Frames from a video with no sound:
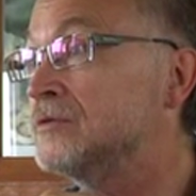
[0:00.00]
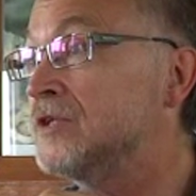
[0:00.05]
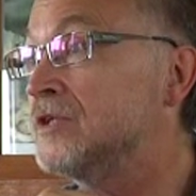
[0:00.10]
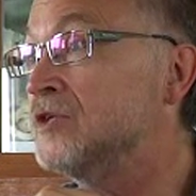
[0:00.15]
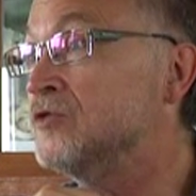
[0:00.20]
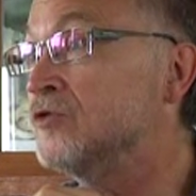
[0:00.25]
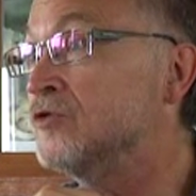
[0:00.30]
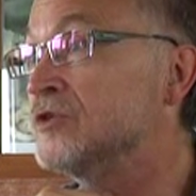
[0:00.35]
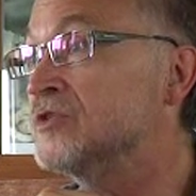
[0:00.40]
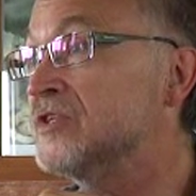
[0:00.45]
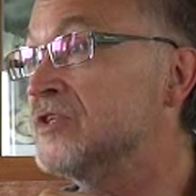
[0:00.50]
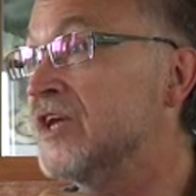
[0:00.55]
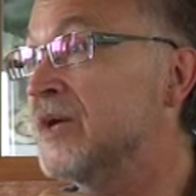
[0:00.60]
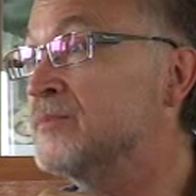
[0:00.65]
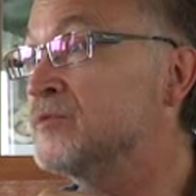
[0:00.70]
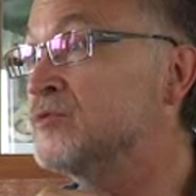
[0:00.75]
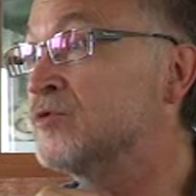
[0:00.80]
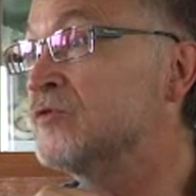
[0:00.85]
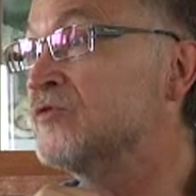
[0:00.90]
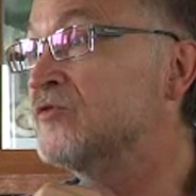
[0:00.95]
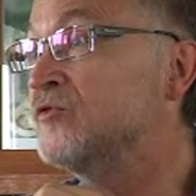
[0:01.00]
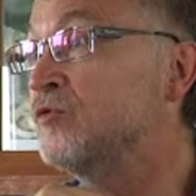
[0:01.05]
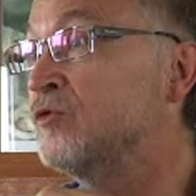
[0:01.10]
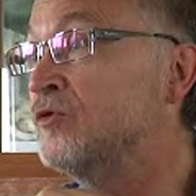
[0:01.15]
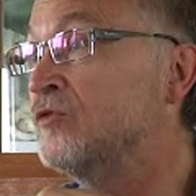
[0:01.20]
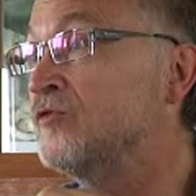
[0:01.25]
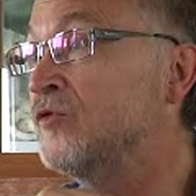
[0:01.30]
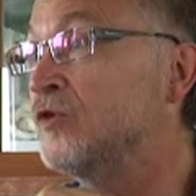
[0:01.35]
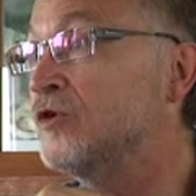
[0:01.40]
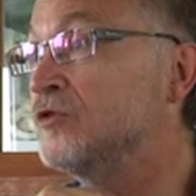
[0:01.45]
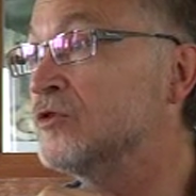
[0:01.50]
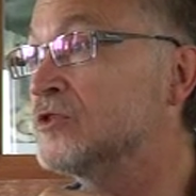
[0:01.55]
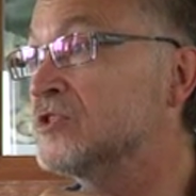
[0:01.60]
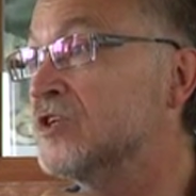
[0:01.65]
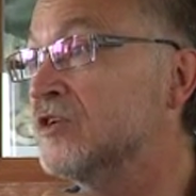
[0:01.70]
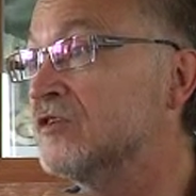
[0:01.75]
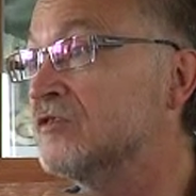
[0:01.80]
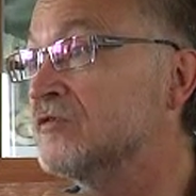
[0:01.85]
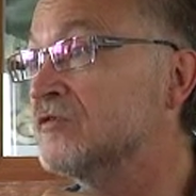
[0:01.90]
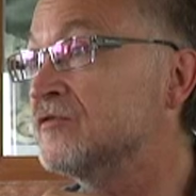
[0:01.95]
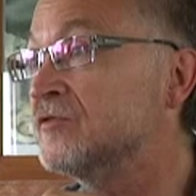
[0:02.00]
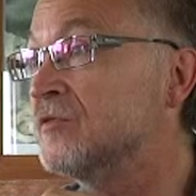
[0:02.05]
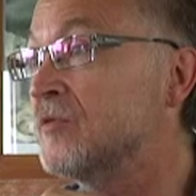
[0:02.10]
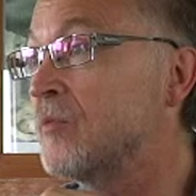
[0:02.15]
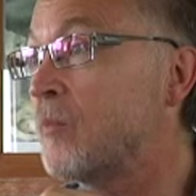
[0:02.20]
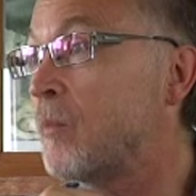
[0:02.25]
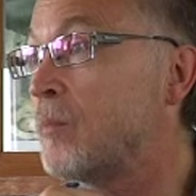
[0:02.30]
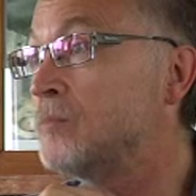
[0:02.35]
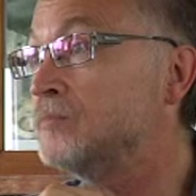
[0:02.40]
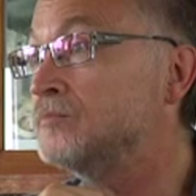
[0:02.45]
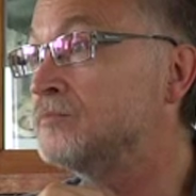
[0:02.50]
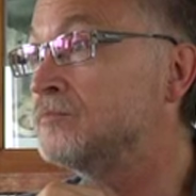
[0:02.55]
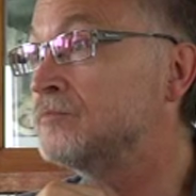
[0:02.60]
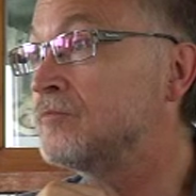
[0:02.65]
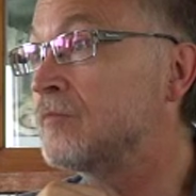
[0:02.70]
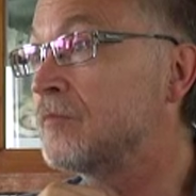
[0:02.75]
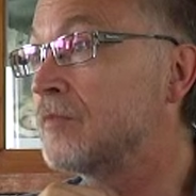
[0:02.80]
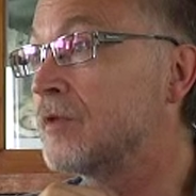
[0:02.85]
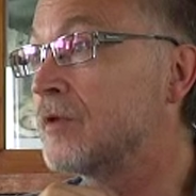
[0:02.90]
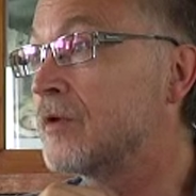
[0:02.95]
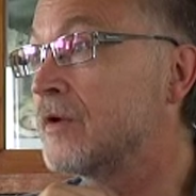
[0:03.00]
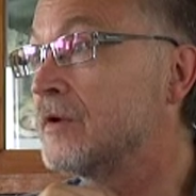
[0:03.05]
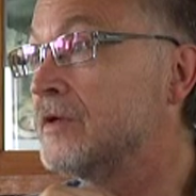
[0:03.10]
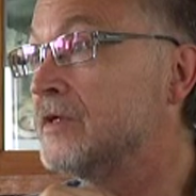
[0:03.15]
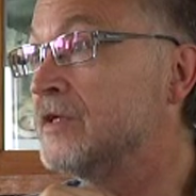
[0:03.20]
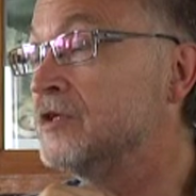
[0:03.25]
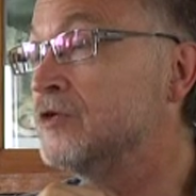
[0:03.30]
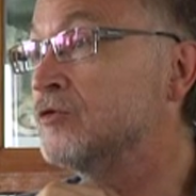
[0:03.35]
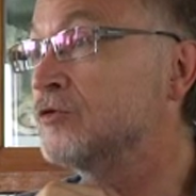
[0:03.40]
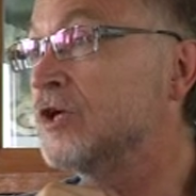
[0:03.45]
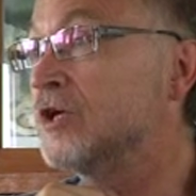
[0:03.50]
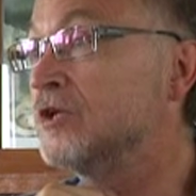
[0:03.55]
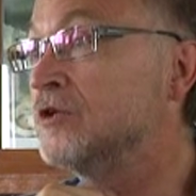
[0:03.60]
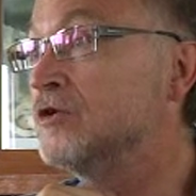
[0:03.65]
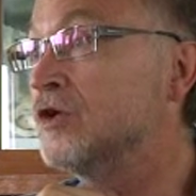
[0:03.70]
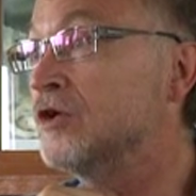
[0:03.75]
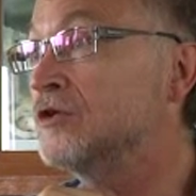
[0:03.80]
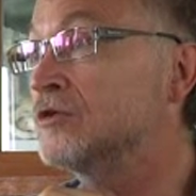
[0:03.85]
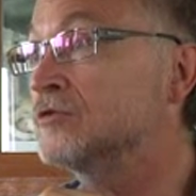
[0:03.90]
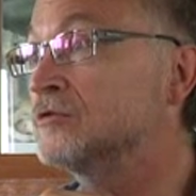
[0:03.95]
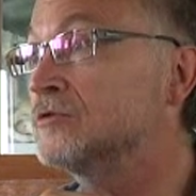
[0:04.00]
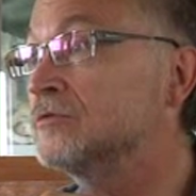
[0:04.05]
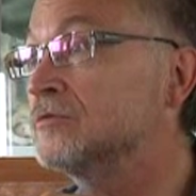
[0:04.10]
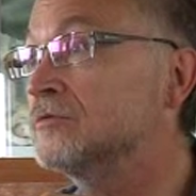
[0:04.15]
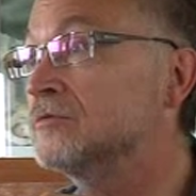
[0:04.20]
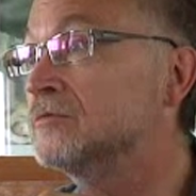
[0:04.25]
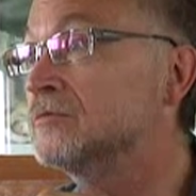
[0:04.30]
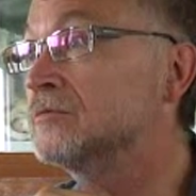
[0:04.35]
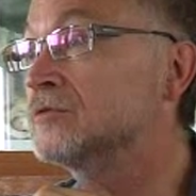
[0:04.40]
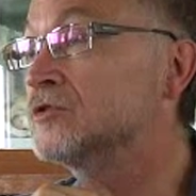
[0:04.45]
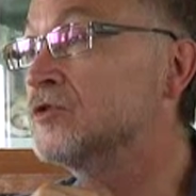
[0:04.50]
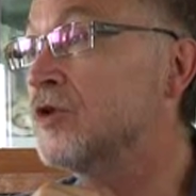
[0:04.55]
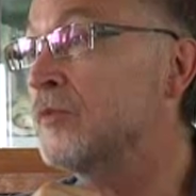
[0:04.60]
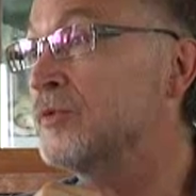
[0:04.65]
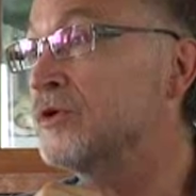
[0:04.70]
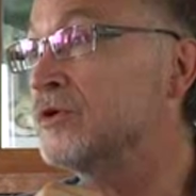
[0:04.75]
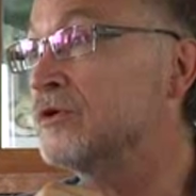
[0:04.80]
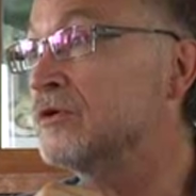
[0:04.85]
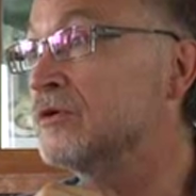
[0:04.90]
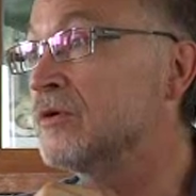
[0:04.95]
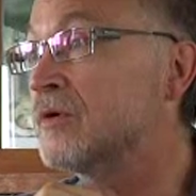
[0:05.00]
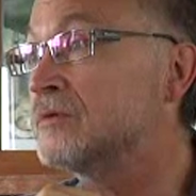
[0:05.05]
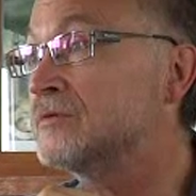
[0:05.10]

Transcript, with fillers: And you are the absolute fool for yourself and you cannot stop it.